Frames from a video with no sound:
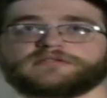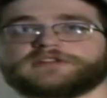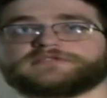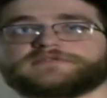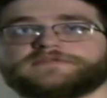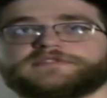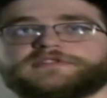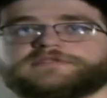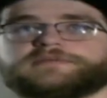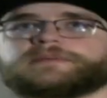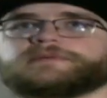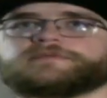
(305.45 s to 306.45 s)
Nitro Fueled
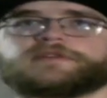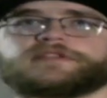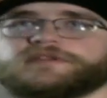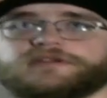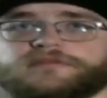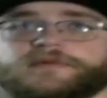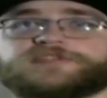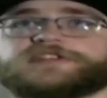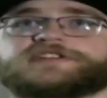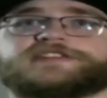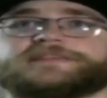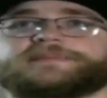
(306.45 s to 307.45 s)
is probably one of the most
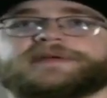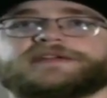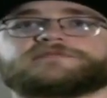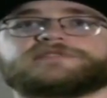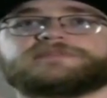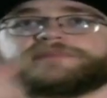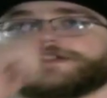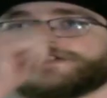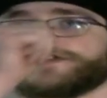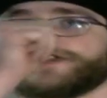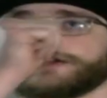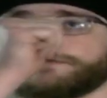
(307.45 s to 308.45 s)
anticipated
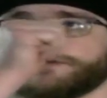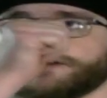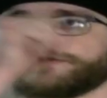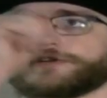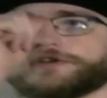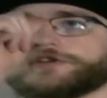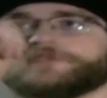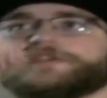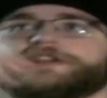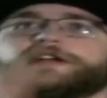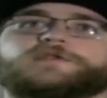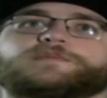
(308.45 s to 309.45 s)
remakes I think I've ever heard of
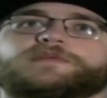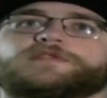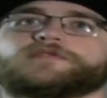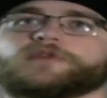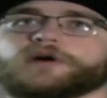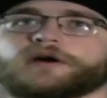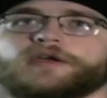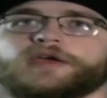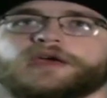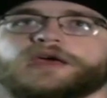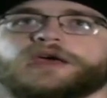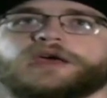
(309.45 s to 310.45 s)
announcements for.
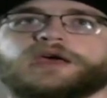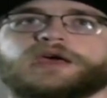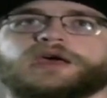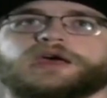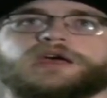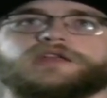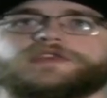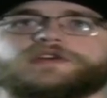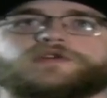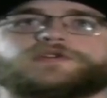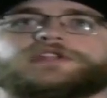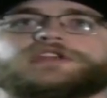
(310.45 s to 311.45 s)
The
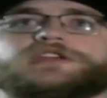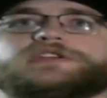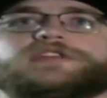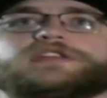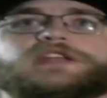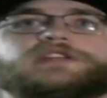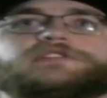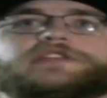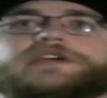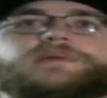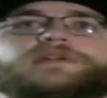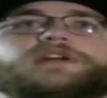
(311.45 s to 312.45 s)
only thing that I don't
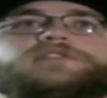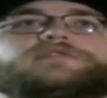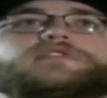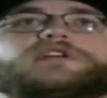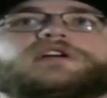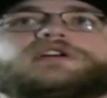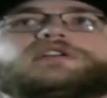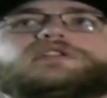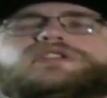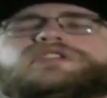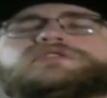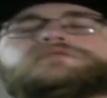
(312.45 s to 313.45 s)
like about Nitro Kart
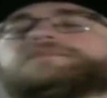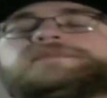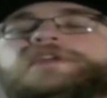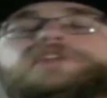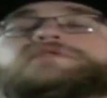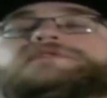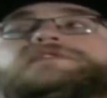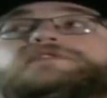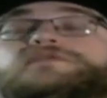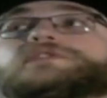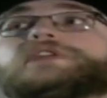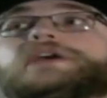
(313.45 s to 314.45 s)
or Nitro
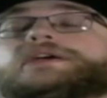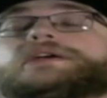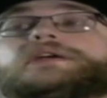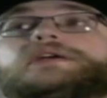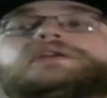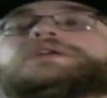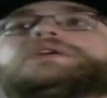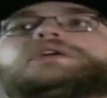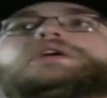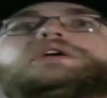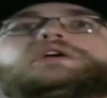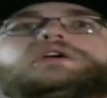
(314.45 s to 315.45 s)
Fueled,
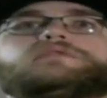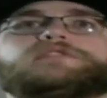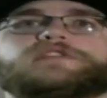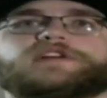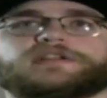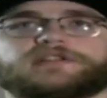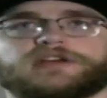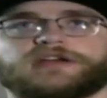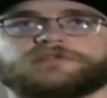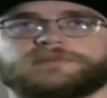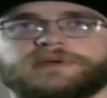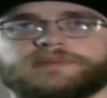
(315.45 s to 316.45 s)
there's a lot of
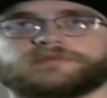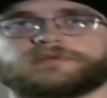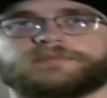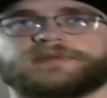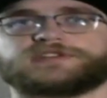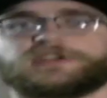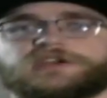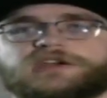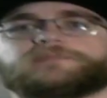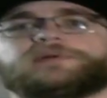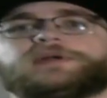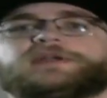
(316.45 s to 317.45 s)
times where people were bitching
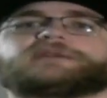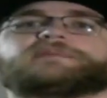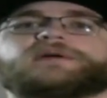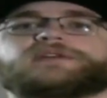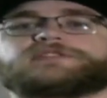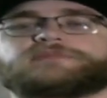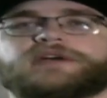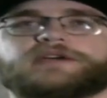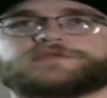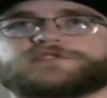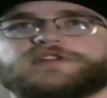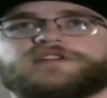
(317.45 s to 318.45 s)
and complaining about the
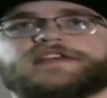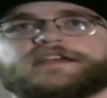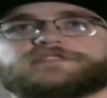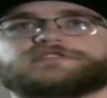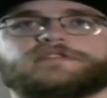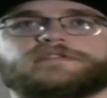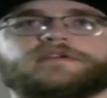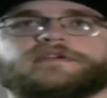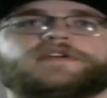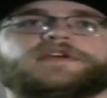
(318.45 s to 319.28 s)
microtransactions.